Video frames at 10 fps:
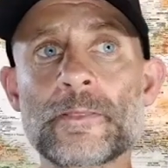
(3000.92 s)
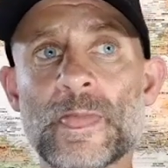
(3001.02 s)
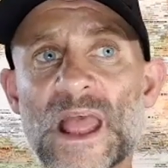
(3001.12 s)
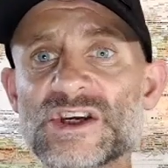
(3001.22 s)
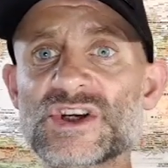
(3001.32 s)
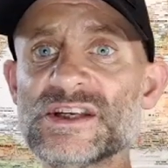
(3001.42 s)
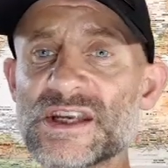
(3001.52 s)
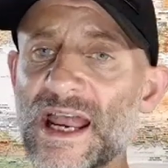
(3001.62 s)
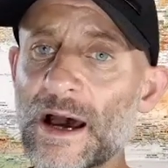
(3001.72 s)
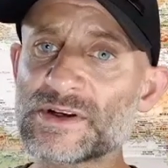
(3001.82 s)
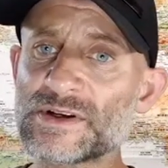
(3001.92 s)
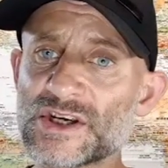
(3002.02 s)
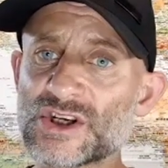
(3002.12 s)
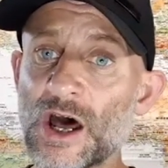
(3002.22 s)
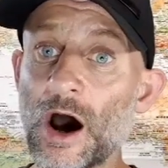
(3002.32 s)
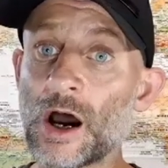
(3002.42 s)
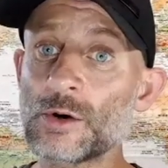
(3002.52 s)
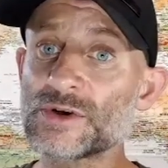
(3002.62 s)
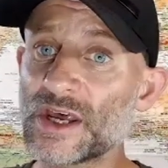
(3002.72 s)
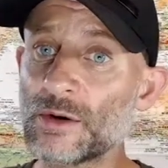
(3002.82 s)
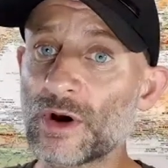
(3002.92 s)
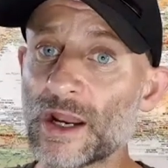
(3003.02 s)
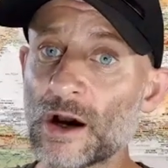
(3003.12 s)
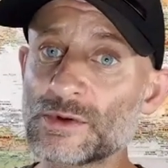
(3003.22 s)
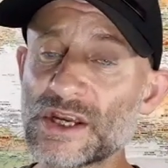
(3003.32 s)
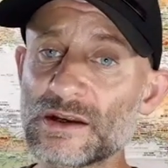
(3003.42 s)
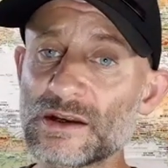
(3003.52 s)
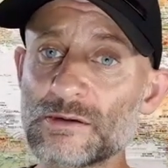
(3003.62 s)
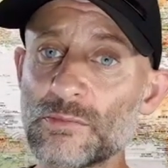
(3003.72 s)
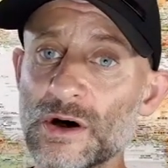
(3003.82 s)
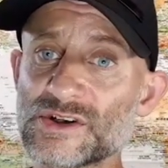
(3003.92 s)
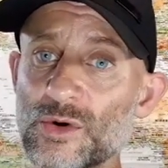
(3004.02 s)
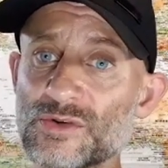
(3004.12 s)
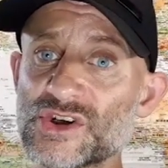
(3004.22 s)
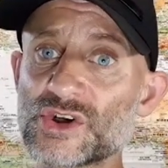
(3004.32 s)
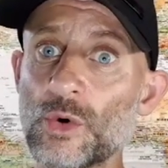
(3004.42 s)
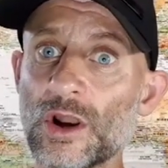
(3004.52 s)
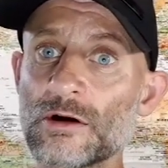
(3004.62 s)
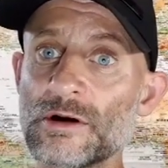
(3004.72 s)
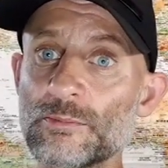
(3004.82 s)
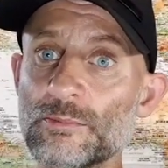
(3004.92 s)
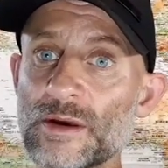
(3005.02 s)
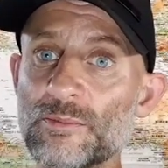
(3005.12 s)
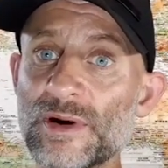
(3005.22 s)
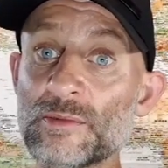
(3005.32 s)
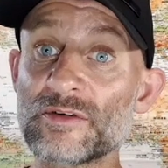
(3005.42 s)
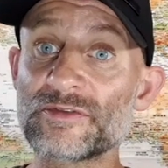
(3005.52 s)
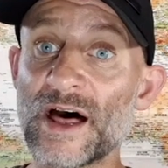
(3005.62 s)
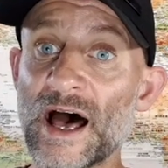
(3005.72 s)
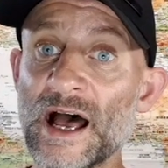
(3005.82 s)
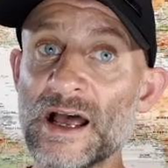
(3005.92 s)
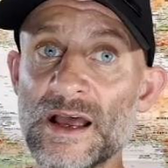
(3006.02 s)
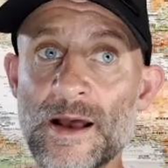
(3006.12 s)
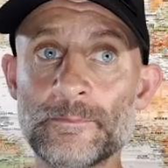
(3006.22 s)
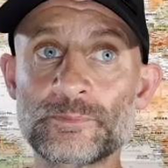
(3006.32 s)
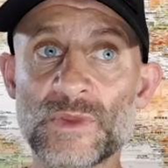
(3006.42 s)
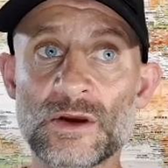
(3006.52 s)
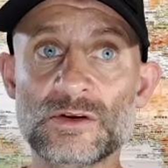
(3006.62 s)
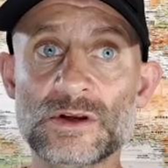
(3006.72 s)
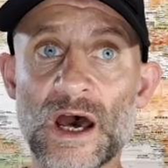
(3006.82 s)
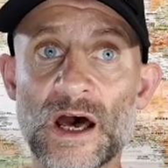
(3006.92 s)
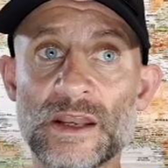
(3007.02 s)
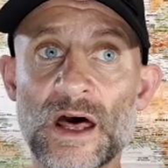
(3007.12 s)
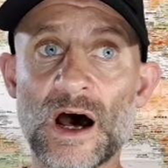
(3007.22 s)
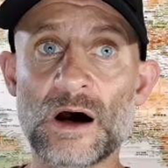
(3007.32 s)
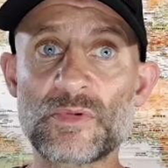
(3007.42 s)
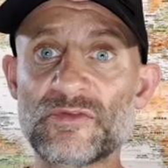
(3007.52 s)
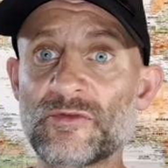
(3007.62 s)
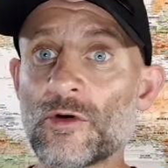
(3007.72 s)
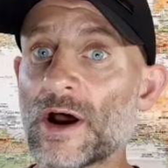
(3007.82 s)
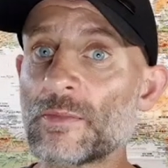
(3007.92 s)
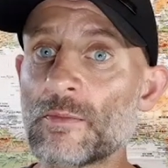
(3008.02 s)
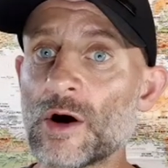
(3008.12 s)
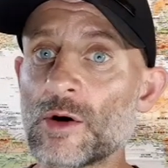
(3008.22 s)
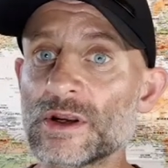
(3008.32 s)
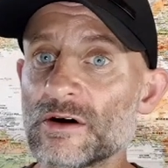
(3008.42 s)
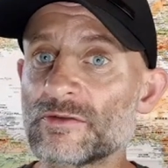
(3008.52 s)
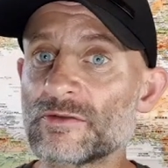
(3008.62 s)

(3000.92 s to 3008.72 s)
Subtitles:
And she's in that position that I was in when I was in my sort of squalor in Plymouth there. And before I had my moment of,